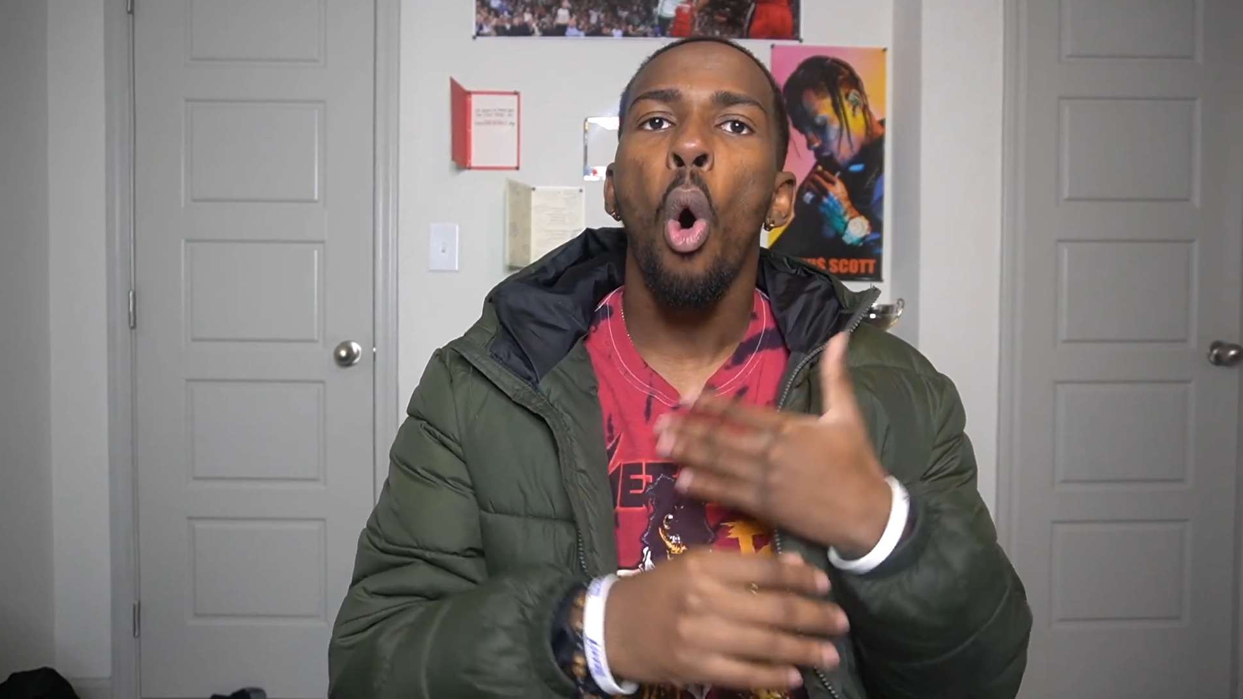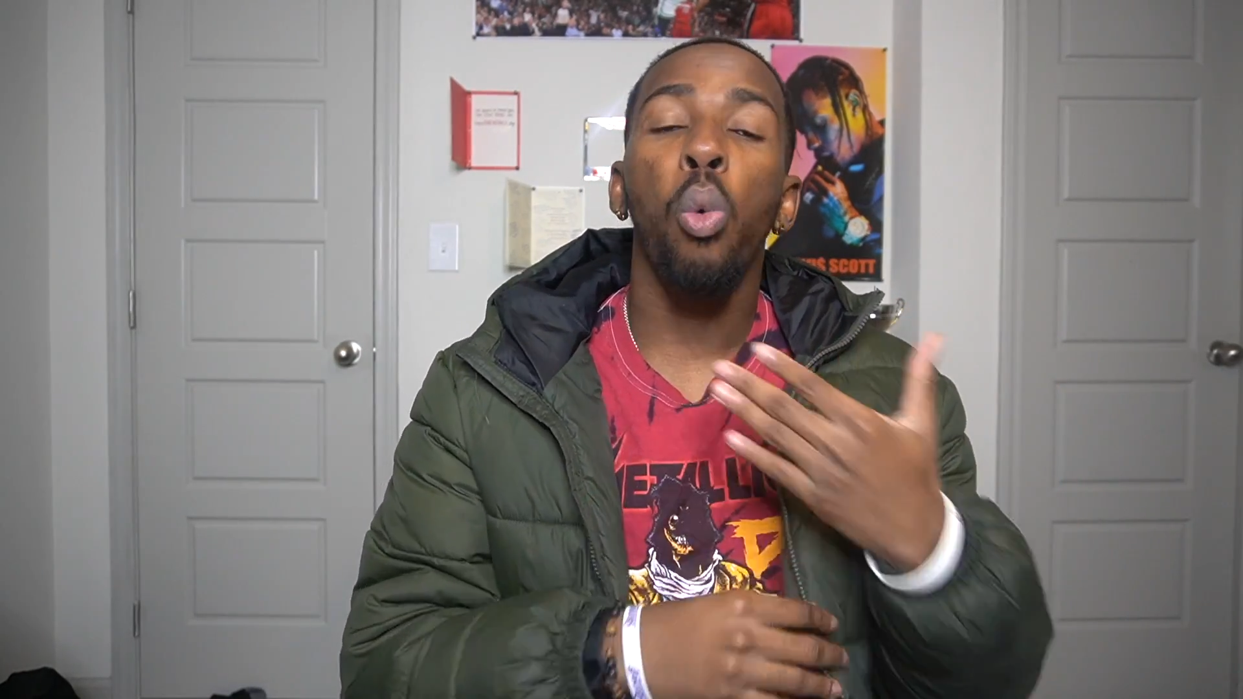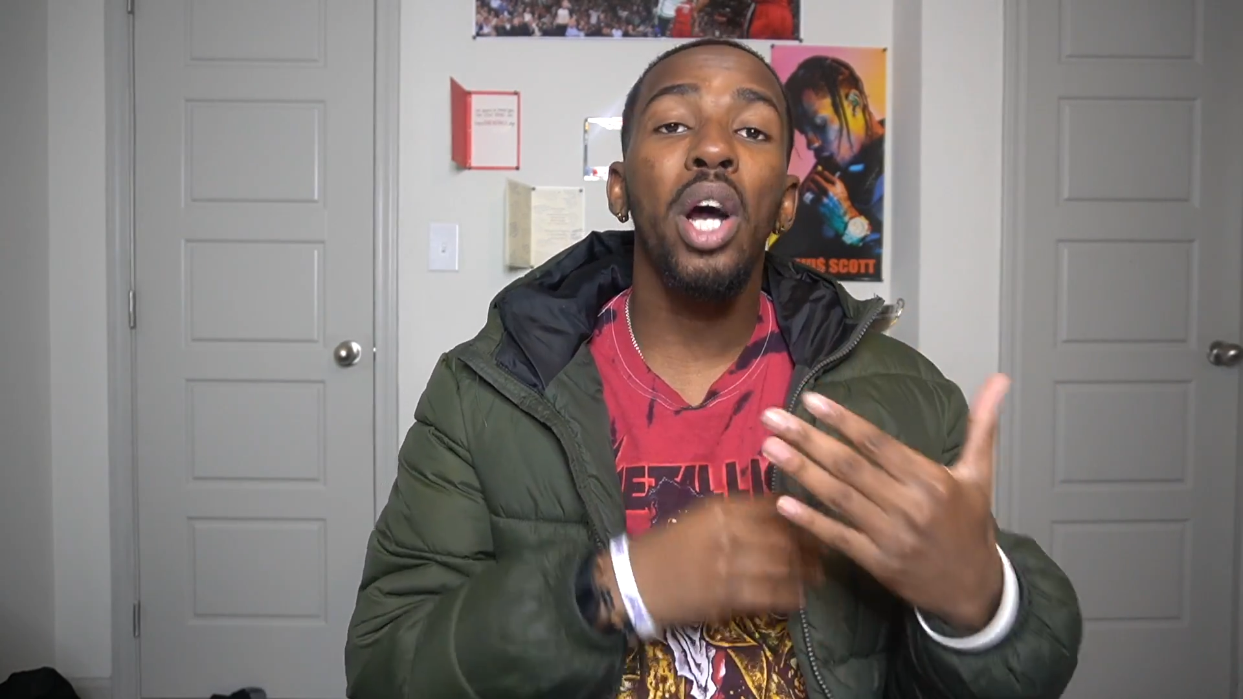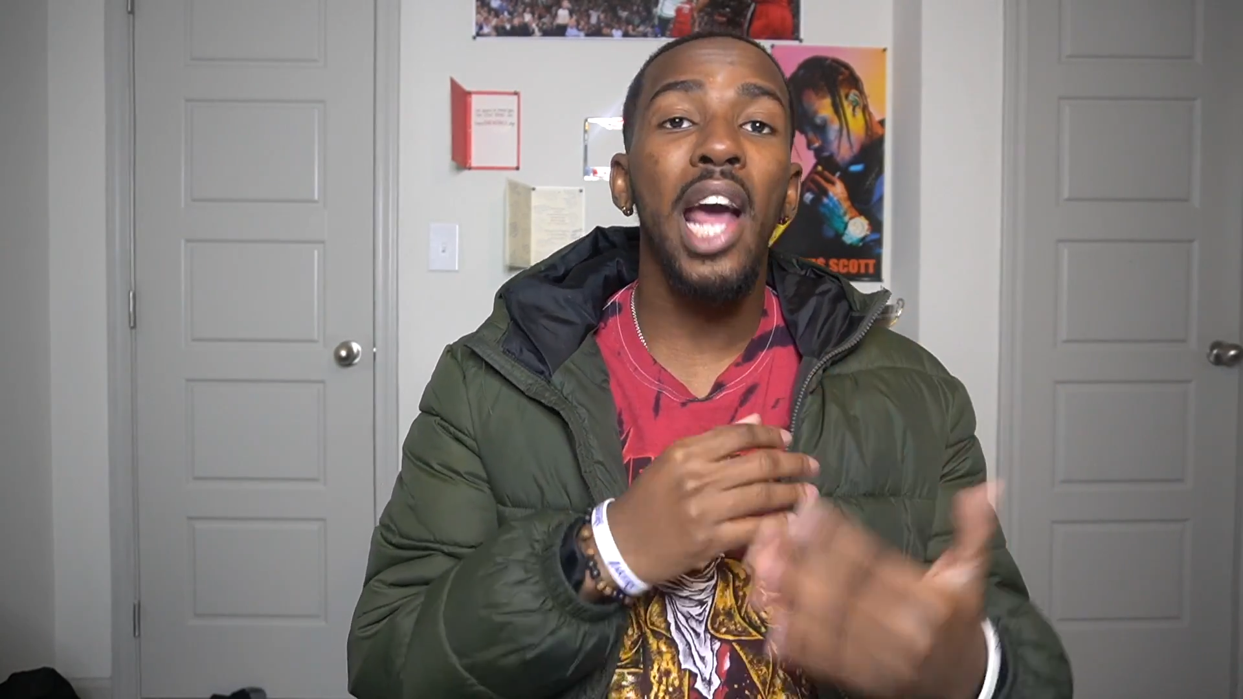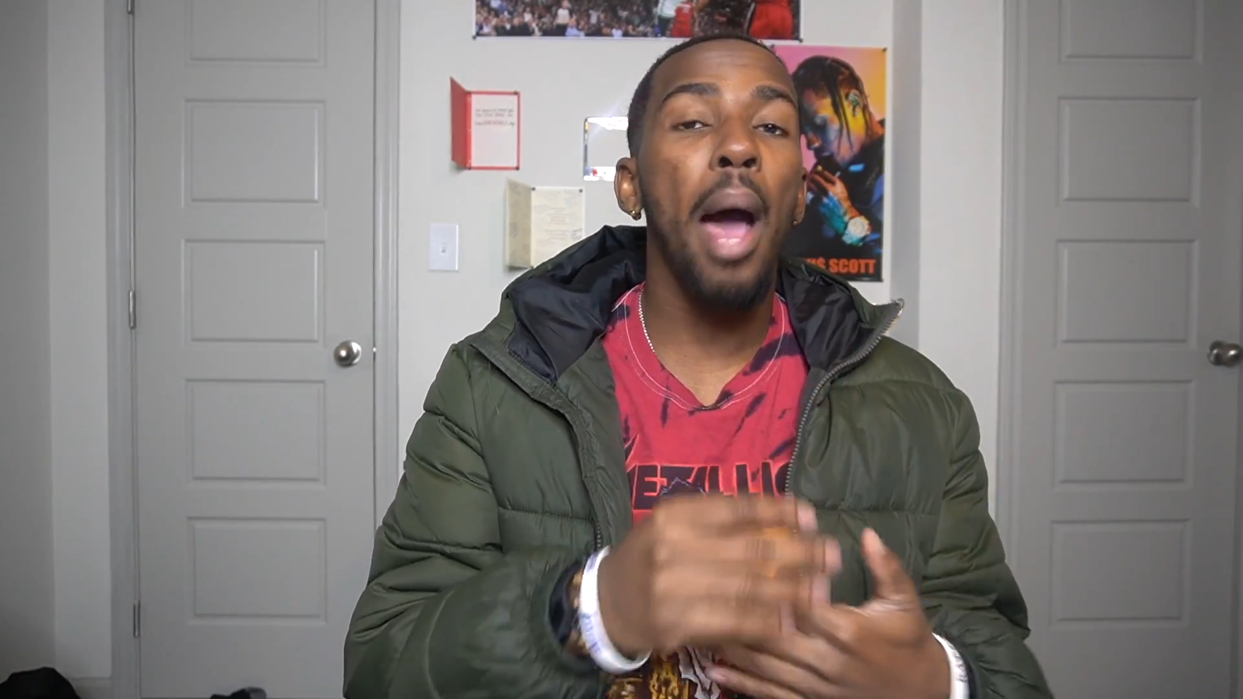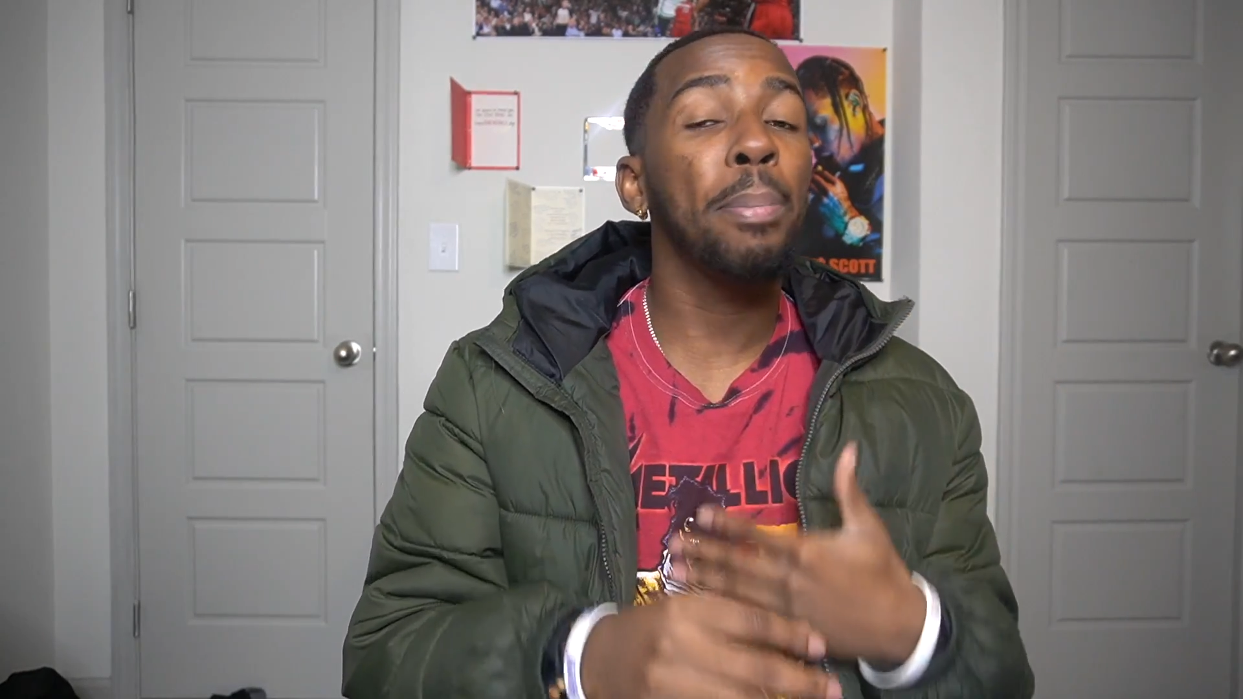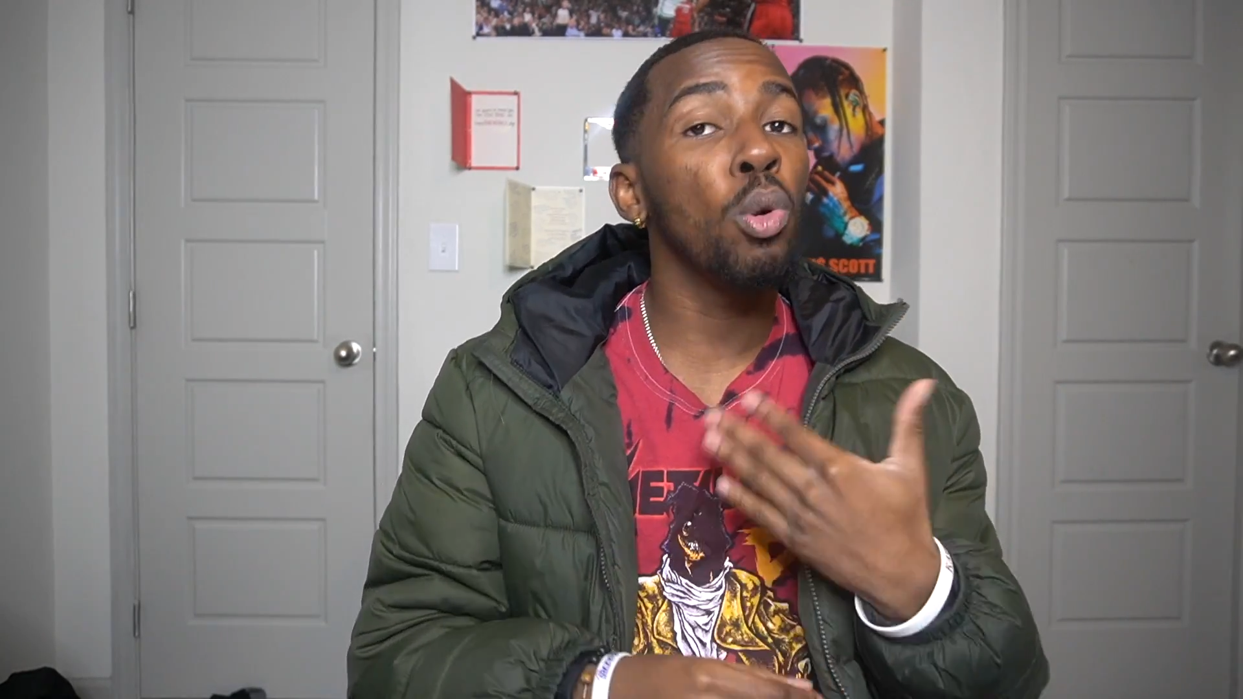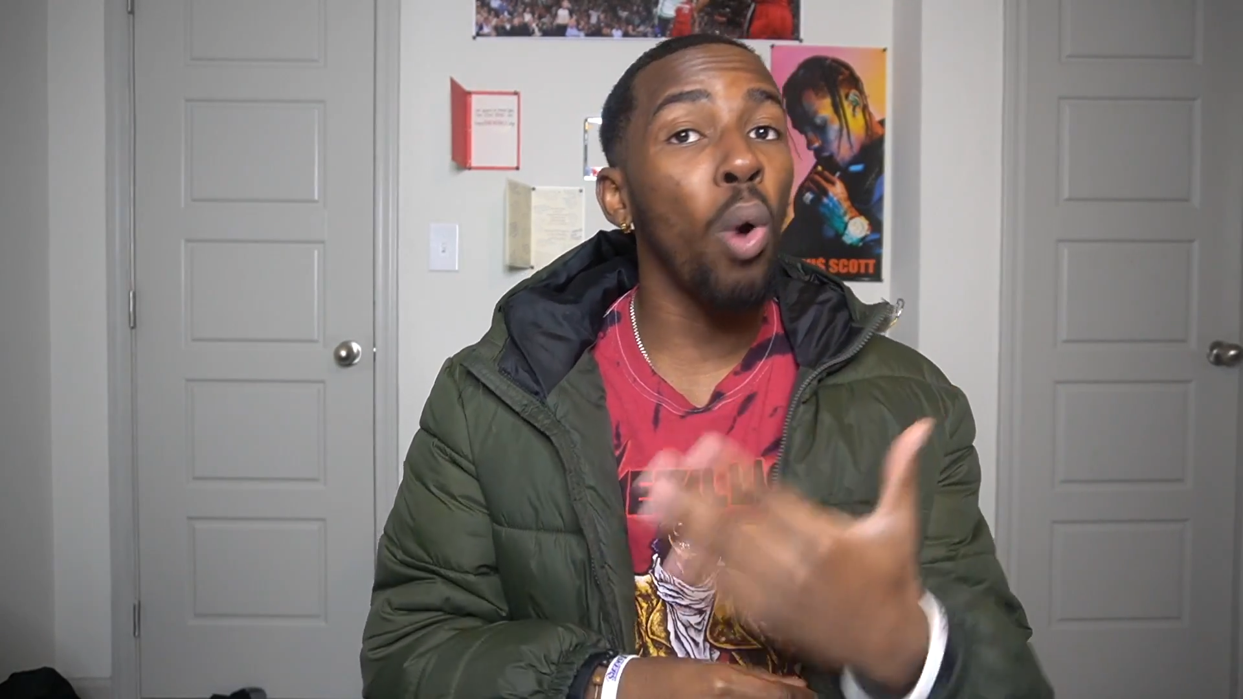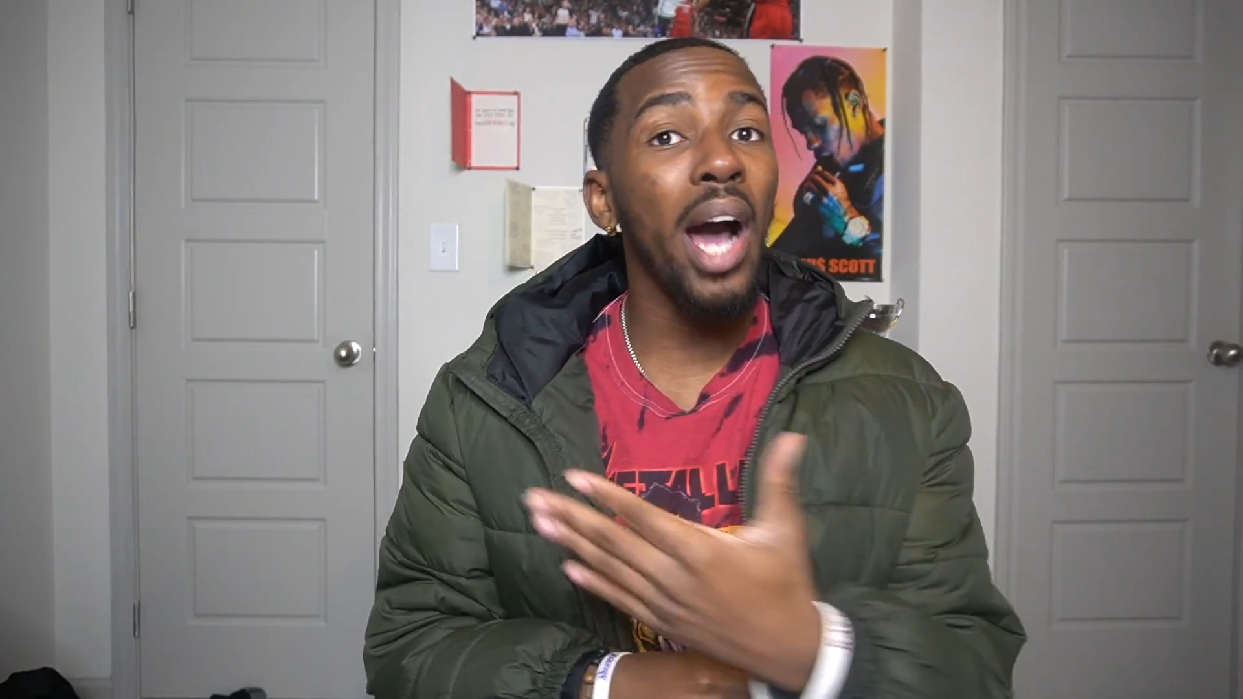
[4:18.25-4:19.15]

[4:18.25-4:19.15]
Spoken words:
what happened,